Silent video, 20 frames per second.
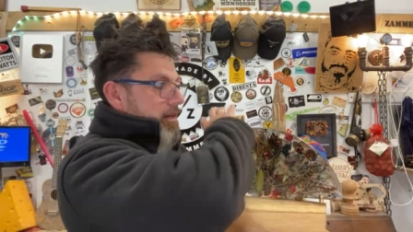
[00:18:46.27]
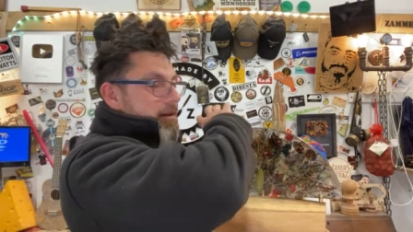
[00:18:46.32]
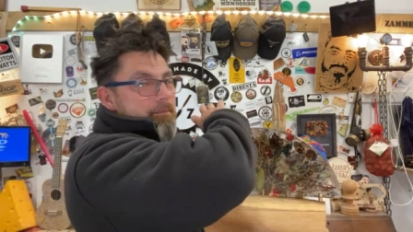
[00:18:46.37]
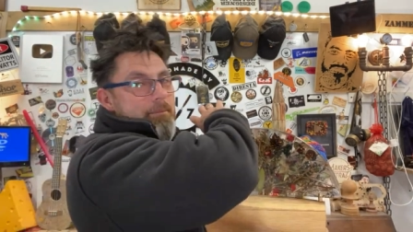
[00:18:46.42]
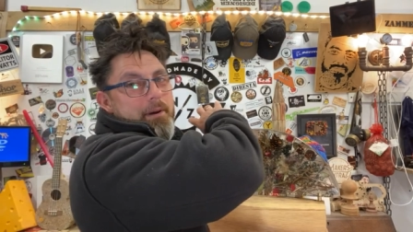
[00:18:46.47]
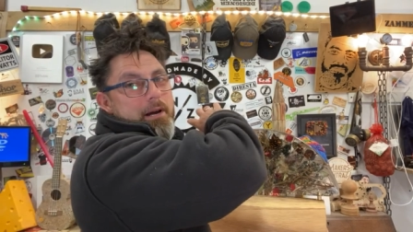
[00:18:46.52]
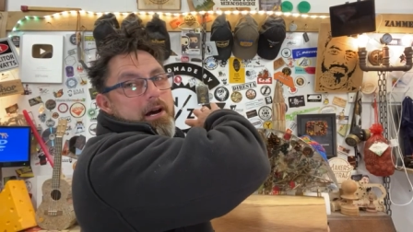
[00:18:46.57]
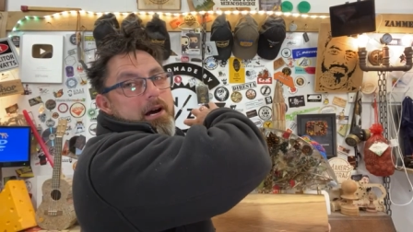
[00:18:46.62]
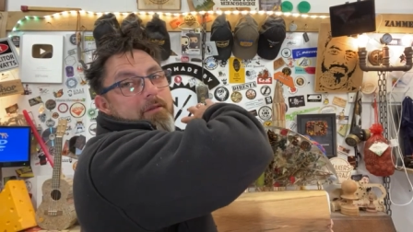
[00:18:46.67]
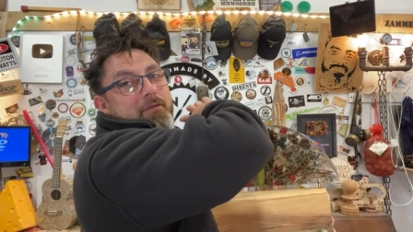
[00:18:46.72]

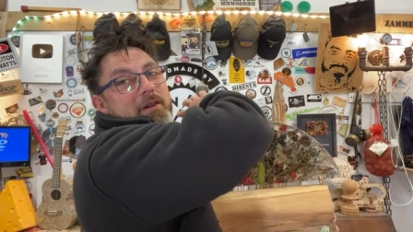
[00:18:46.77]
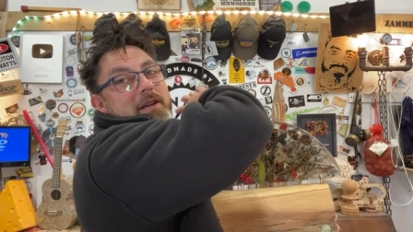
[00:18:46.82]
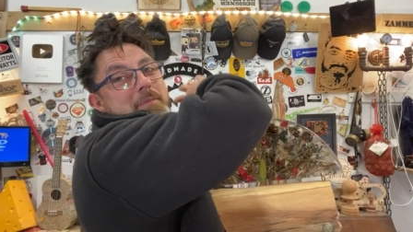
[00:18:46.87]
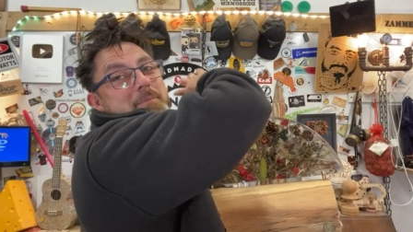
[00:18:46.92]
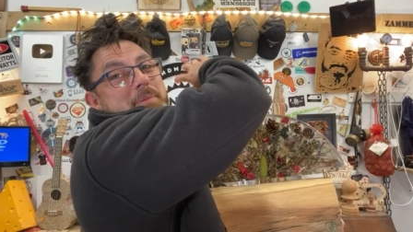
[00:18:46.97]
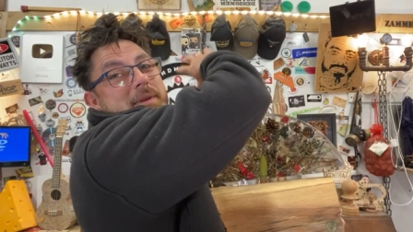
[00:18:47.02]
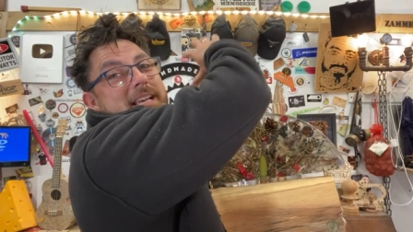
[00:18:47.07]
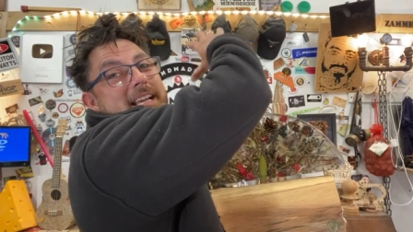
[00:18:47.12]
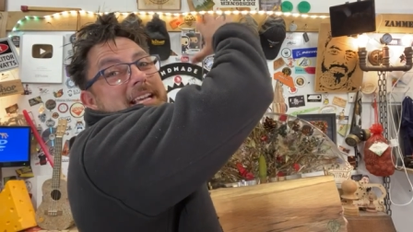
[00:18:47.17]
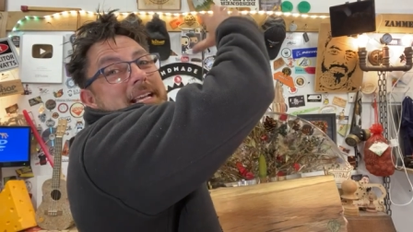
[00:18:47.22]
but of it
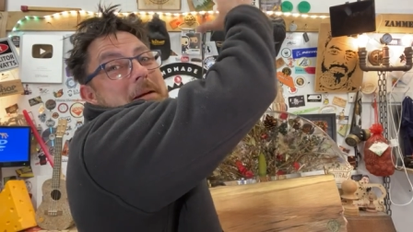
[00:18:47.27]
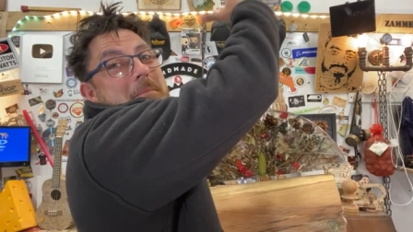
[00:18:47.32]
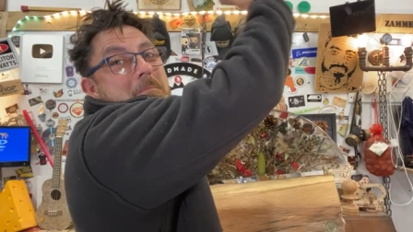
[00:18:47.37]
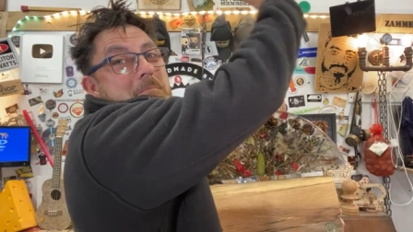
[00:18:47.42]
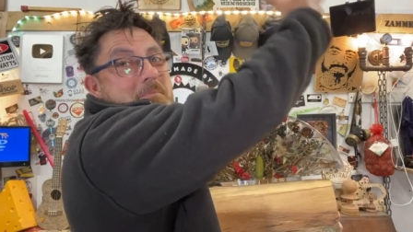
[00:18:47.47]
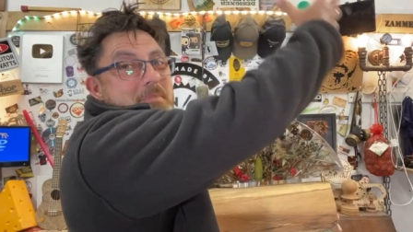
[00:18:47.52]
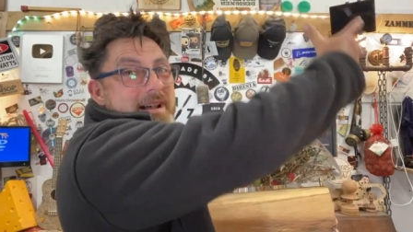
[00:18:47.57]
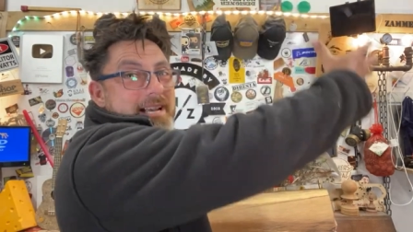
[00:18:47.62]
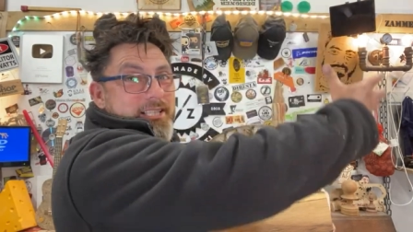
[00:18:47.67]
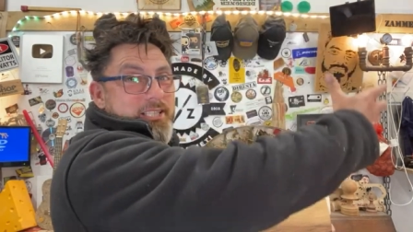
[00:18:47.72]
being a
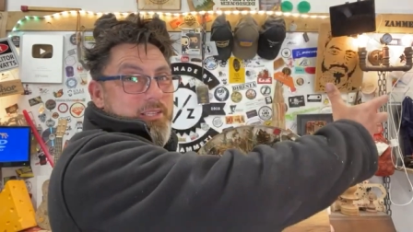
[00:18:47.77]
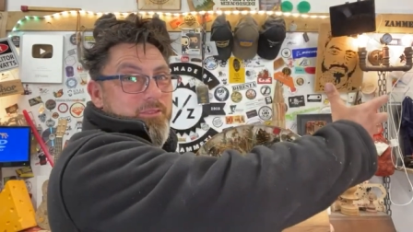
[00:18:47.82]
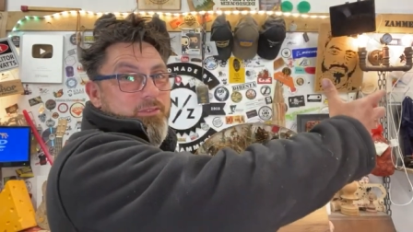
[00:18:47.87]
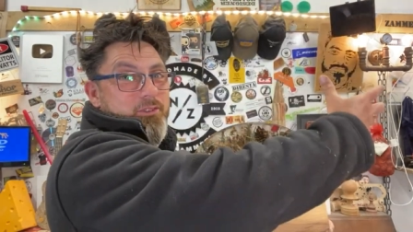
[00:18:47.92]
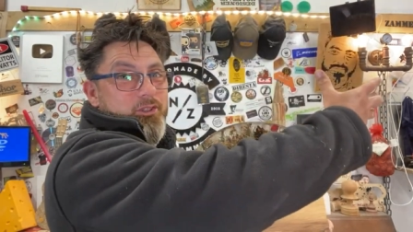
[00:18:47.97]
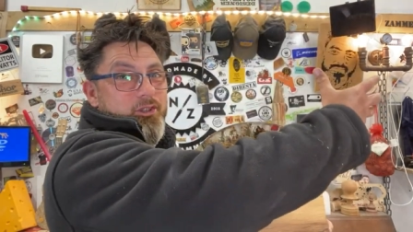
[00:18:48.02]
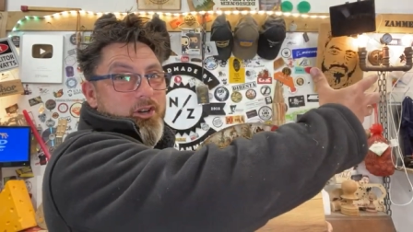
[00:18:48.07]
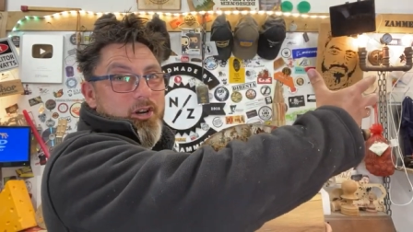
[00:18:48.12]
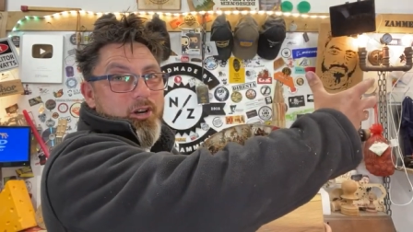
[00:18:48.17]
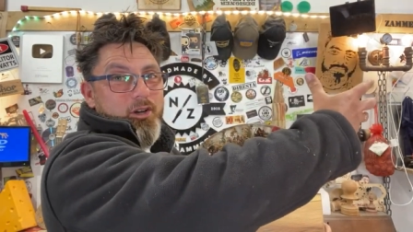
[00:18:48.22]
massive
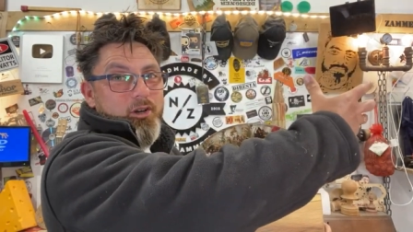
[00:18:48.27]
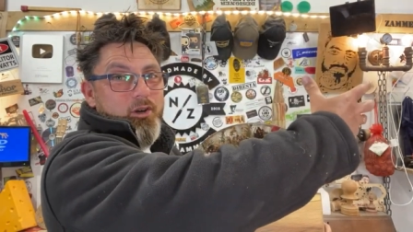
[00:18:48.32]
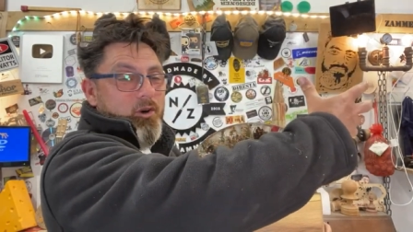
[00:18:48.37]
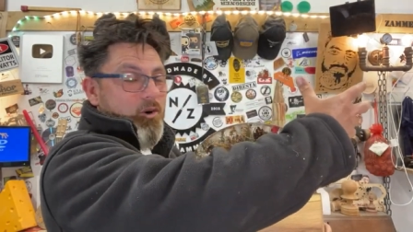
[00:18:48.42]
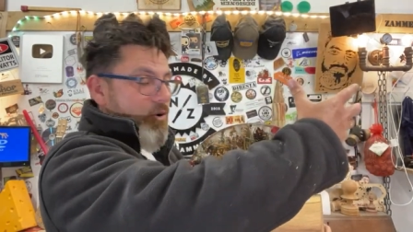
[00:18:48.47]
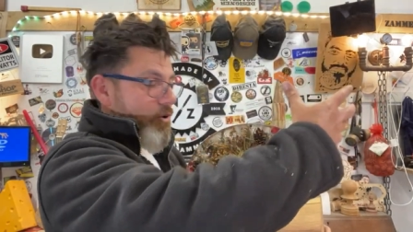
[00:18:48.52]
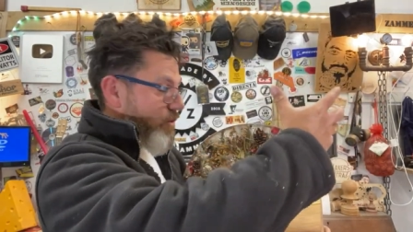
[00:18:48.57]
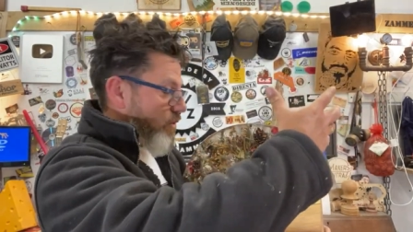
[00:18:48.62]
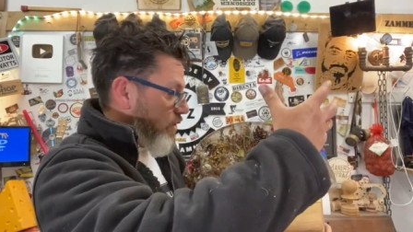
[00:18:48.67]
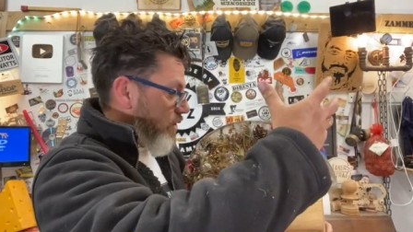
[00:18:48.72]

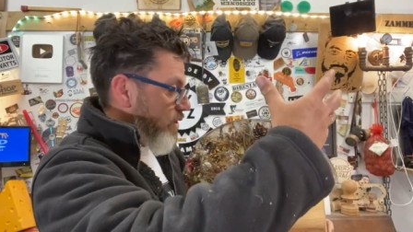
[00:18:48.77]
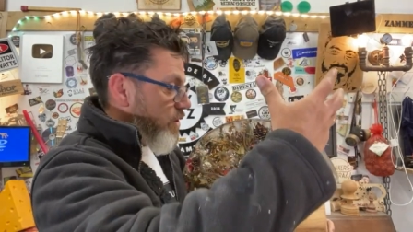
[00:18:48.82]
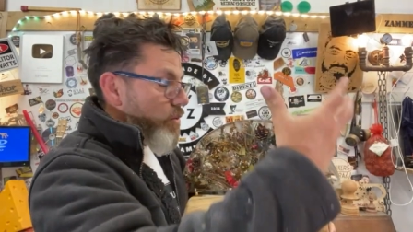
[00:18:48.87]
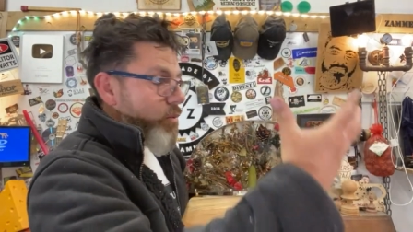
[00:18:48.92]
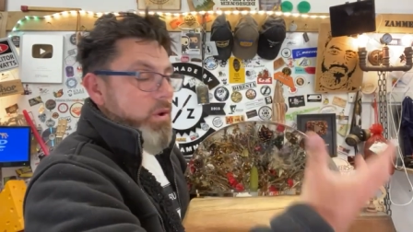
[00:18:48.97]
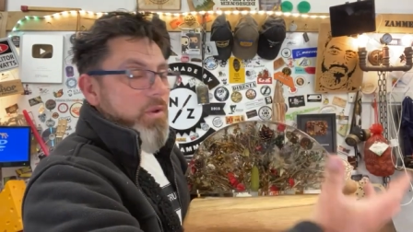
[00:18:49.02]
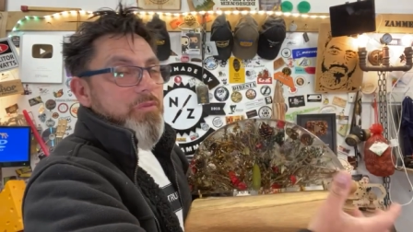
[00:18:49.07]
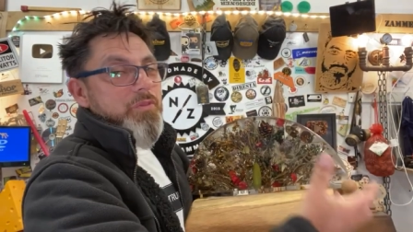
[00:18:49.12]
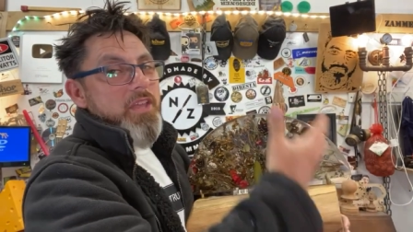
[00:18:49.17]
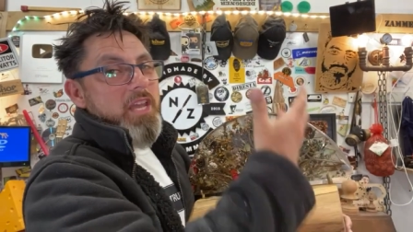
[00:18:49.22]
circle
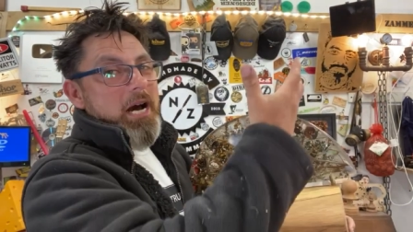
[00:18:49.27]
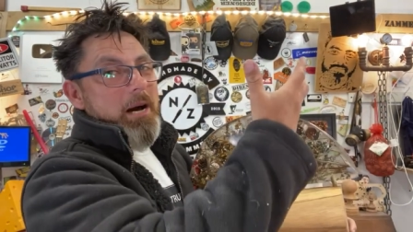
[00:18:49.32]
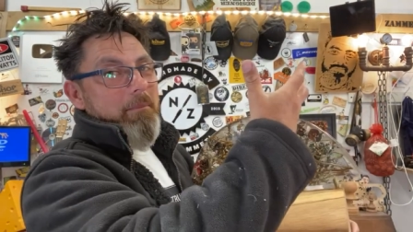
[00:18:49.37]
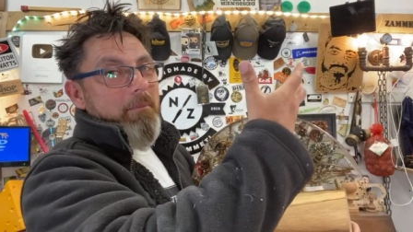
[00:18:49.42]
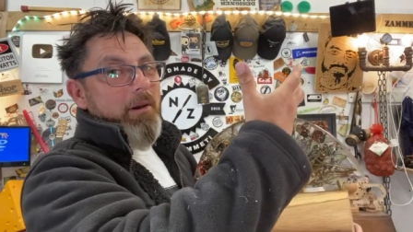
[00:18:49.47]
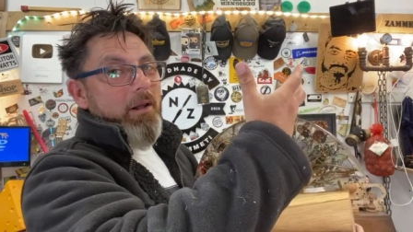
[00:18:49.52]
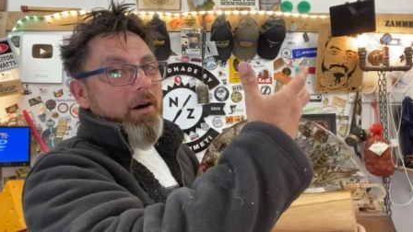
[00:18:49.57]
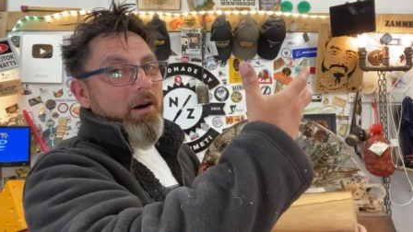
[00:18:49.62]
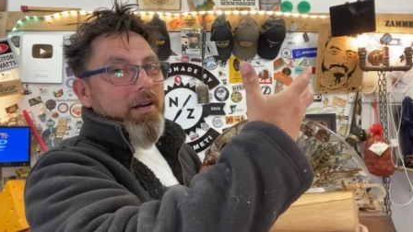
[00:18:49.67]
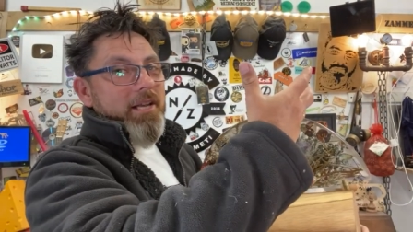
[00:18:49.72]
with the
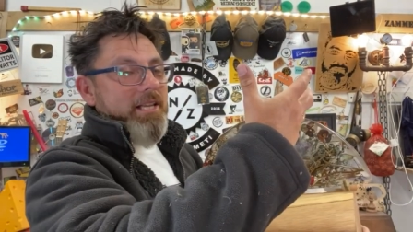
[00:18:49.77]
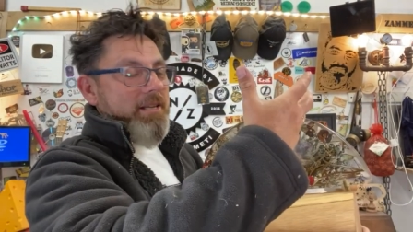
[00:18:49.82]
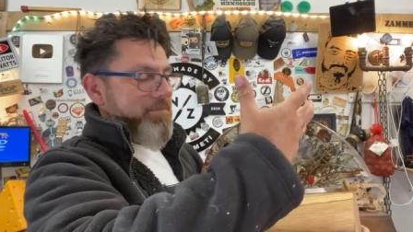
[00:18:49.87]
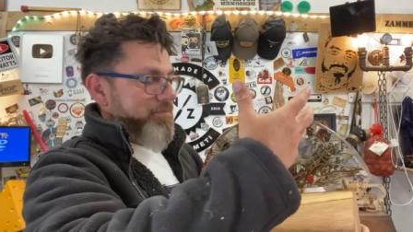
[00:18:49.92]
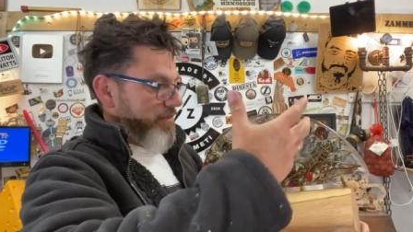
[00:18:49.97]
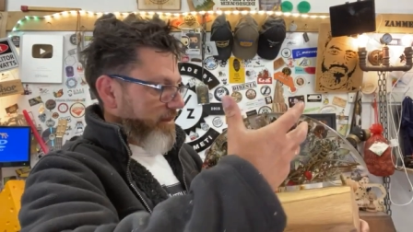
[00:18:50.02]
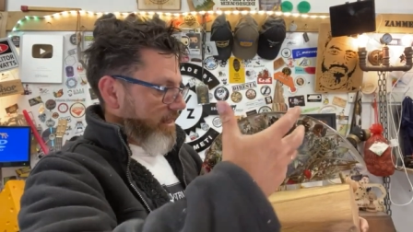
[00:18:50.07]
uplight.